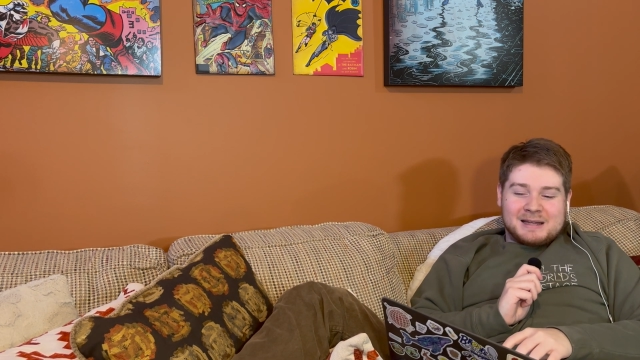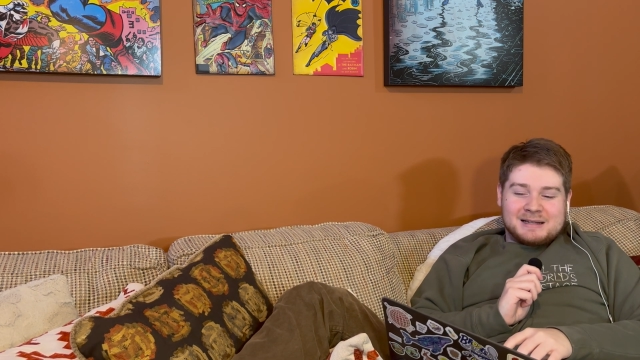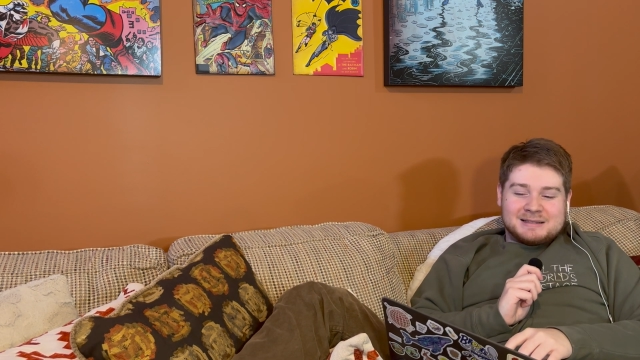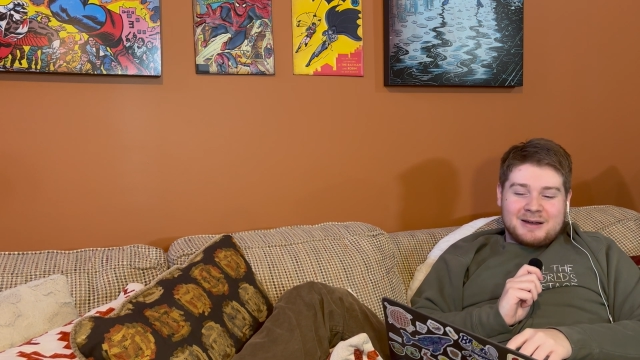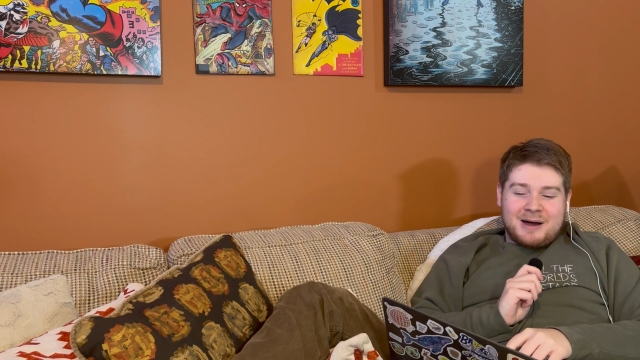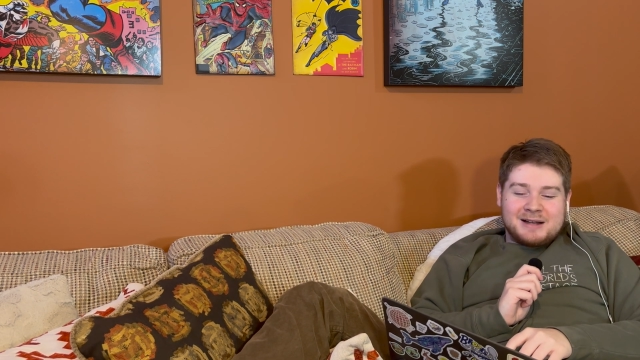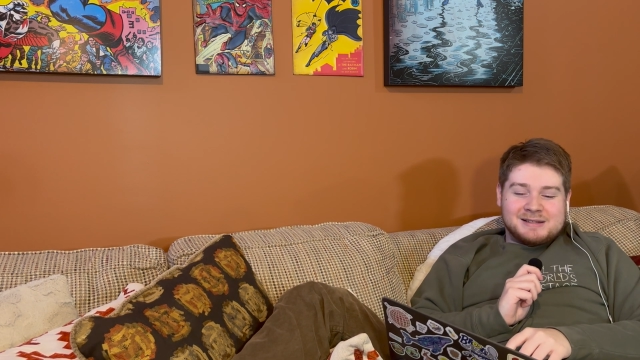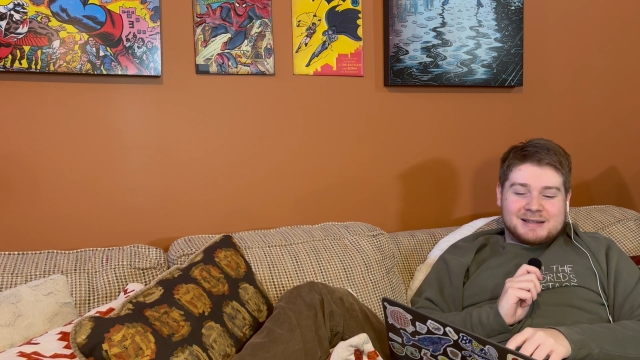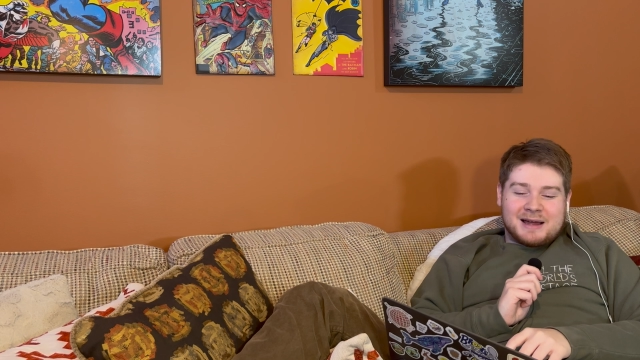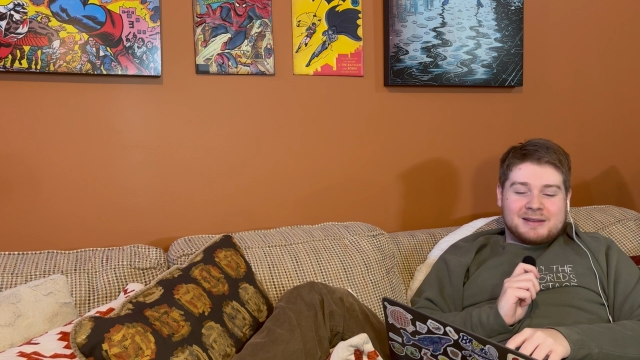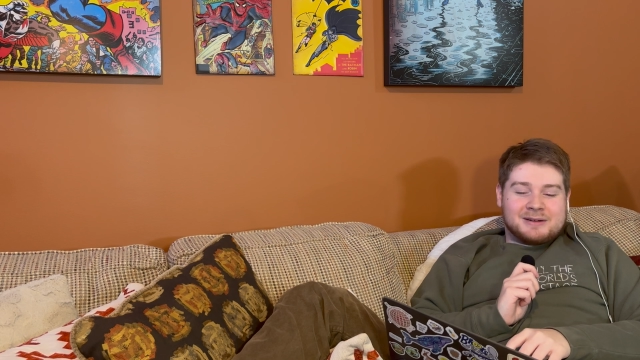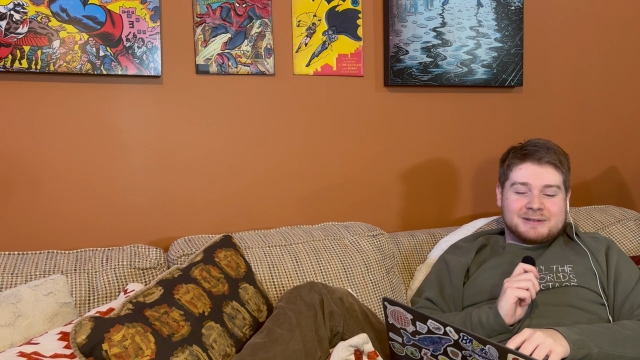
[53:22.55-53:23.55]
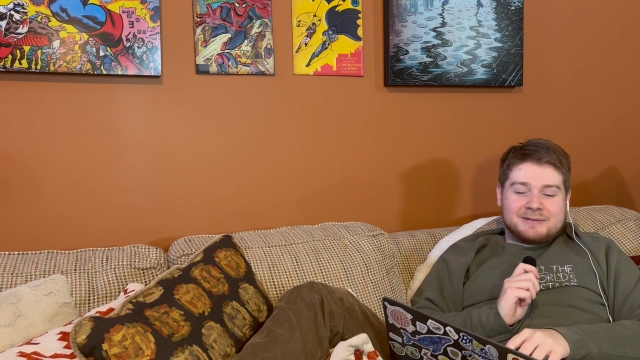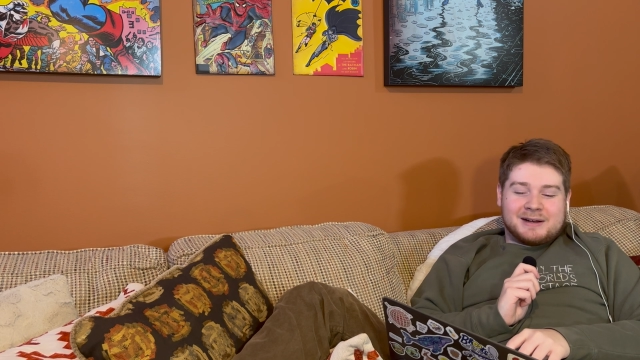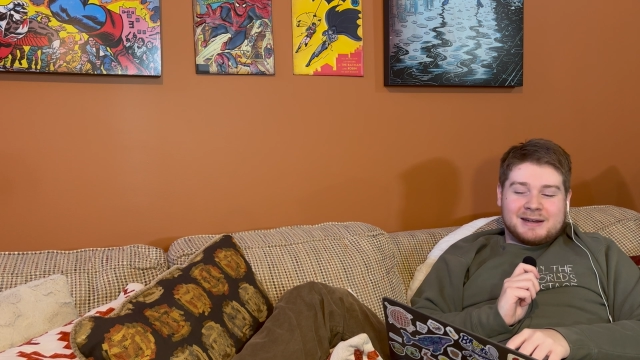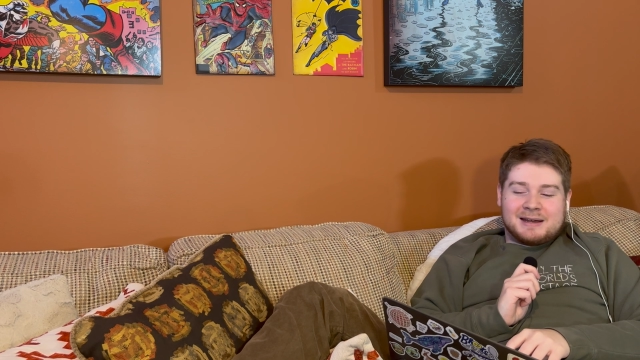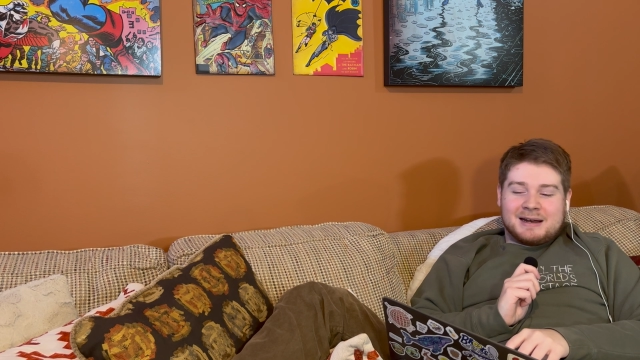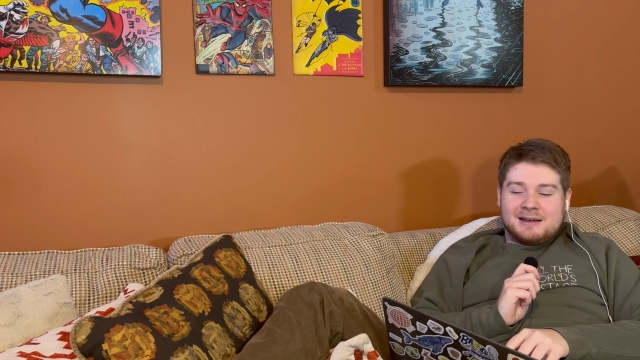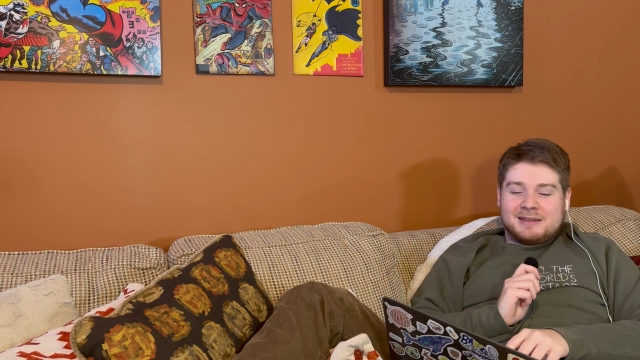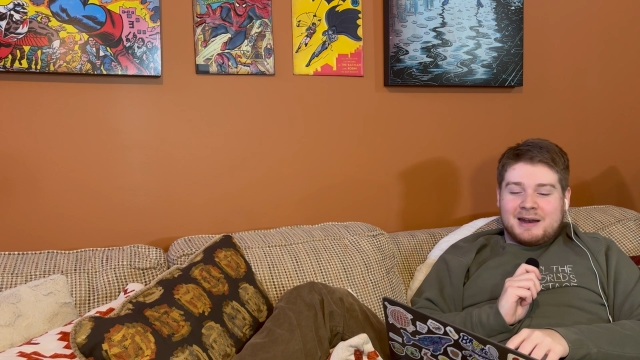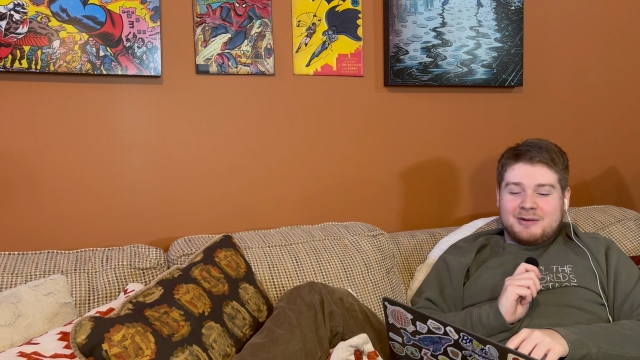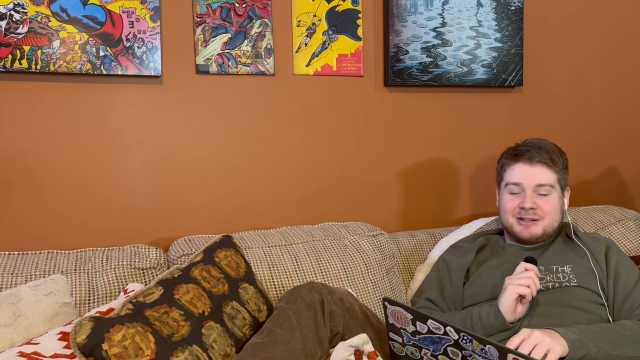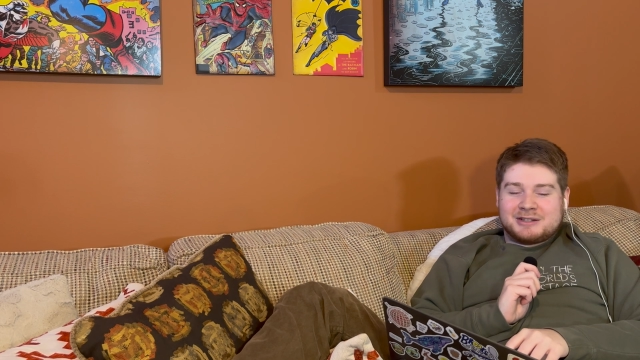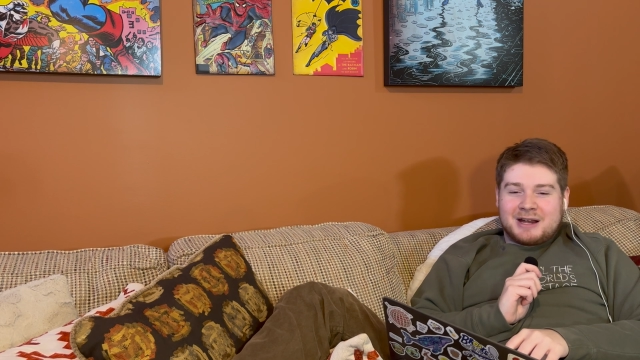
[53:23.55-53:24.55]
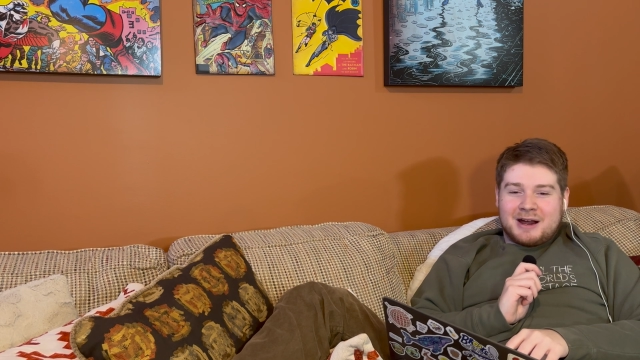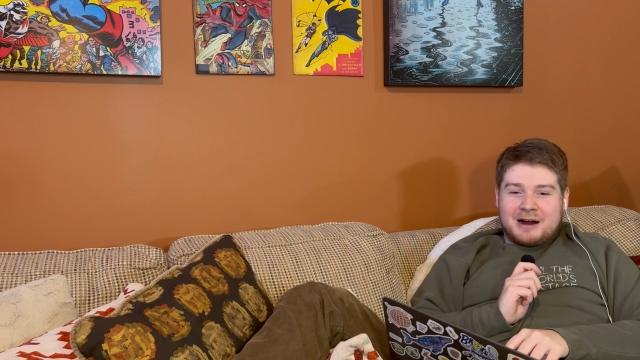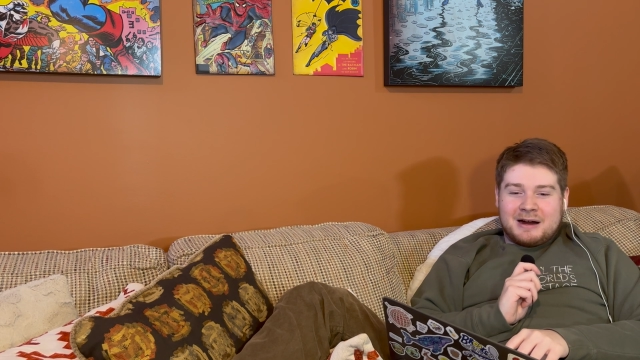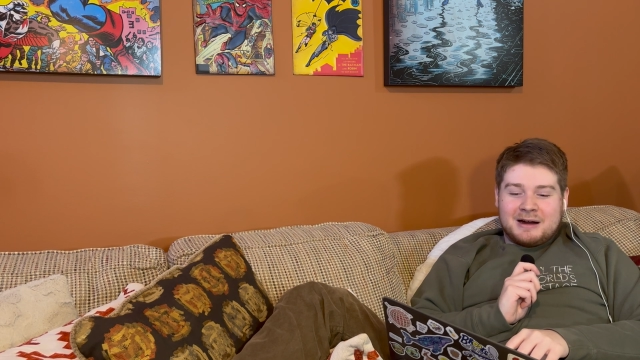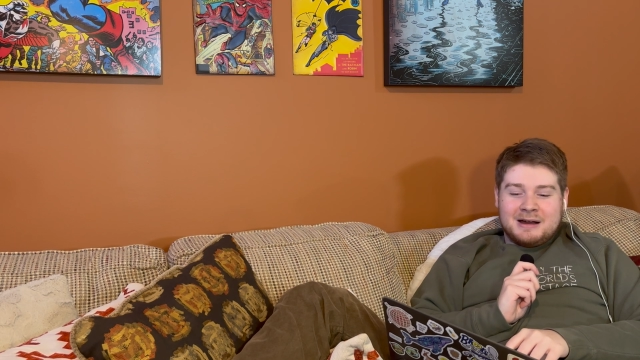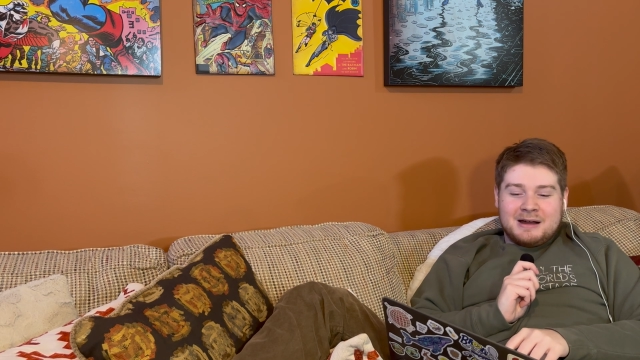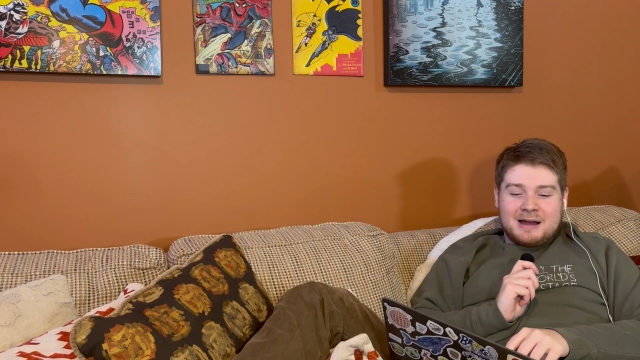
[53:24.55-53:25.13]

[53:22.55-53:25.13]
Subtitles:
So I just thought that was funny and I thought I would share